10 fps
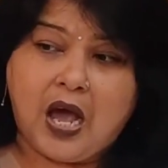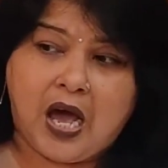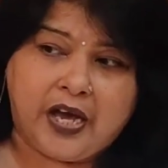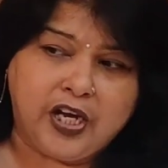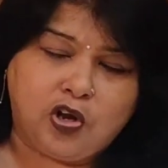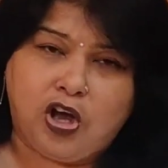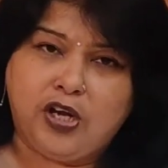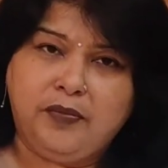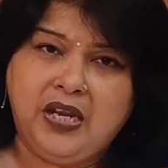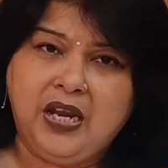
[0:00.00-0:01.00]
Our
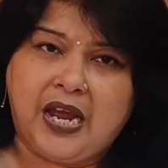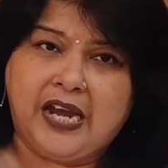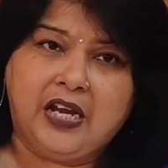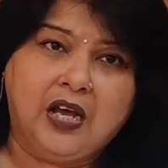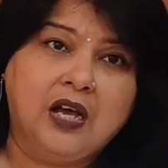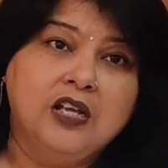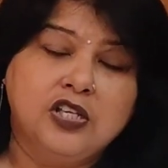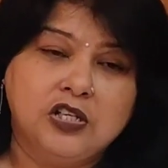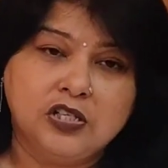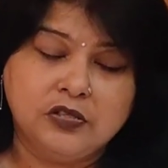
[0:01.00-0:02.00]
economy had a
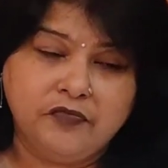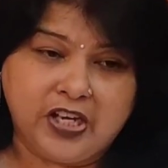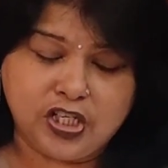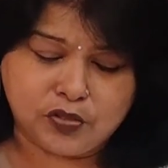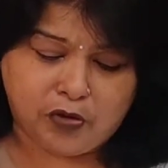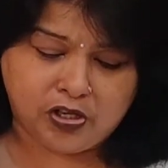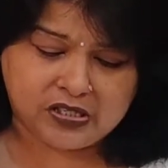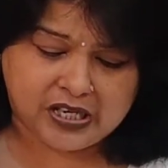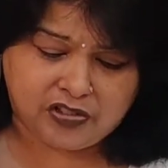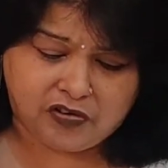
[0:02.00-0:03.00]
very small
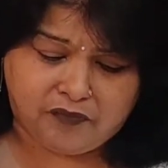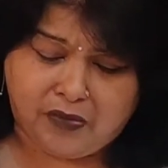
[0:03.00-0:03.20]
size of